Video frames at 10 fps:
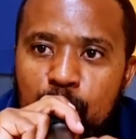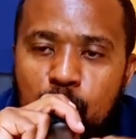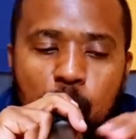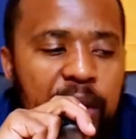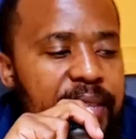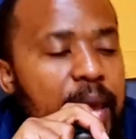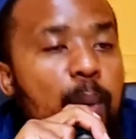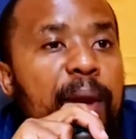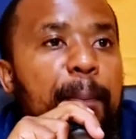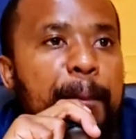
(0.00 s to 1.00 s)
So when
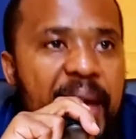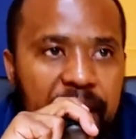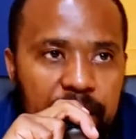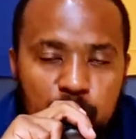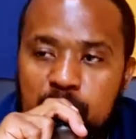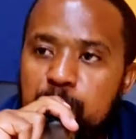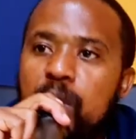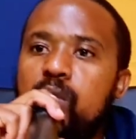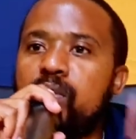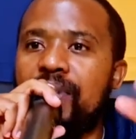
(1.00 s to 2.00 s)
they went back, it was
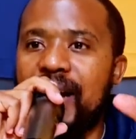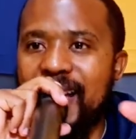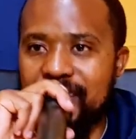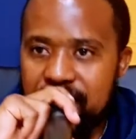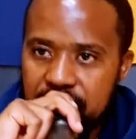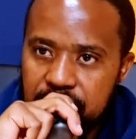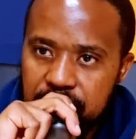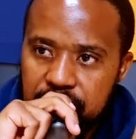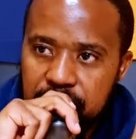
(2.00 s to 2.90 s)
because of lust.